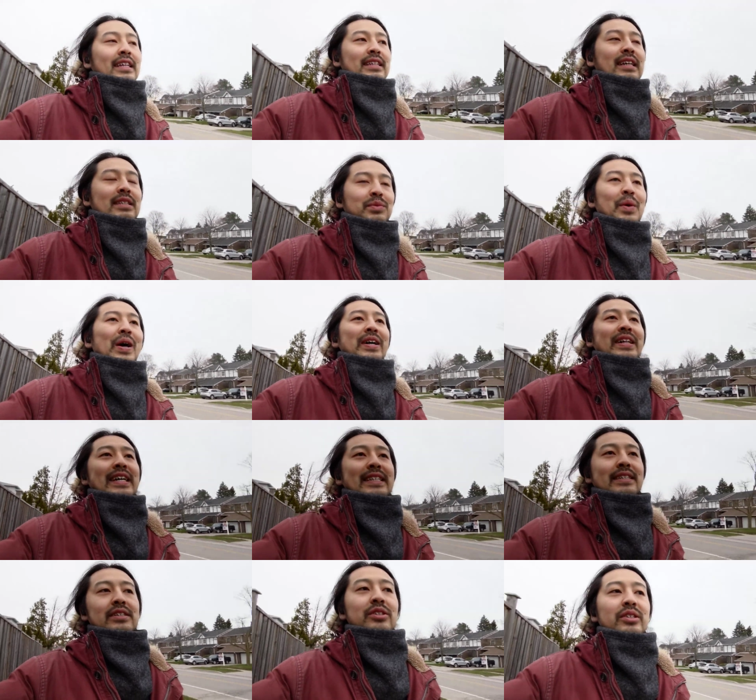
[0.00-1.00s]
as well
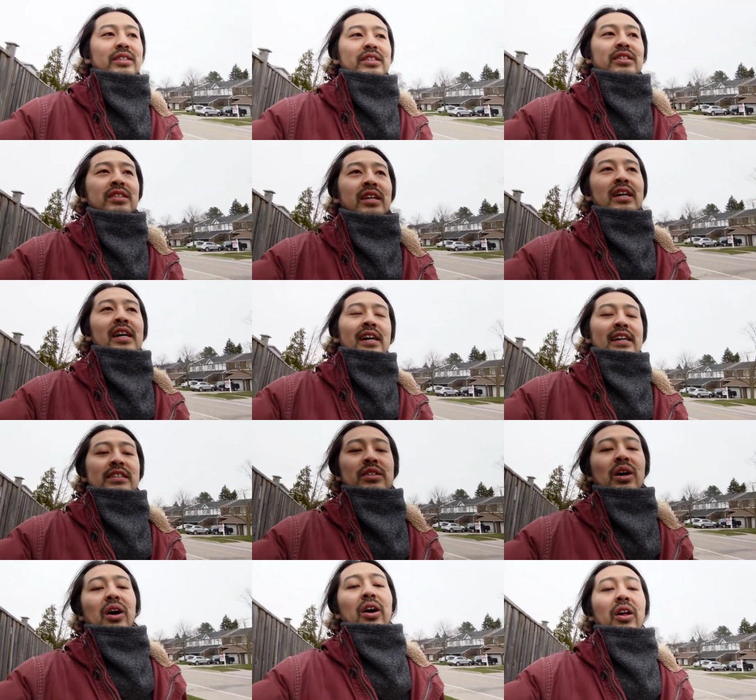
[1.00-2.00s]
as it's
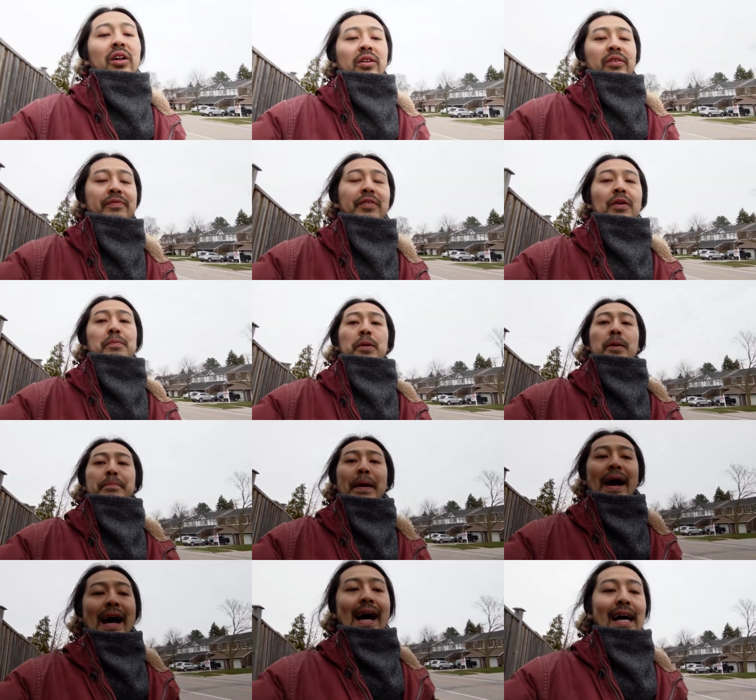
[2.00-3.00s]
it's all from your
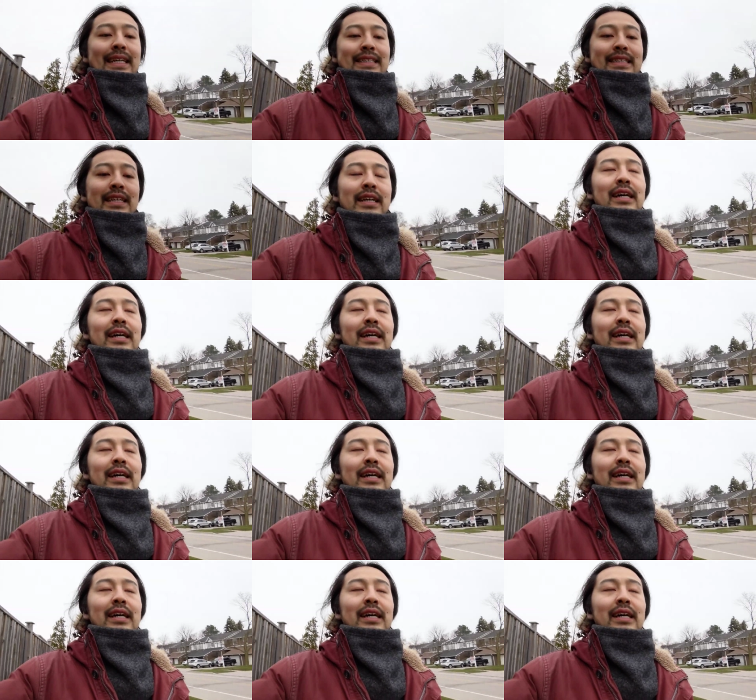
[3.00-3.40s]
past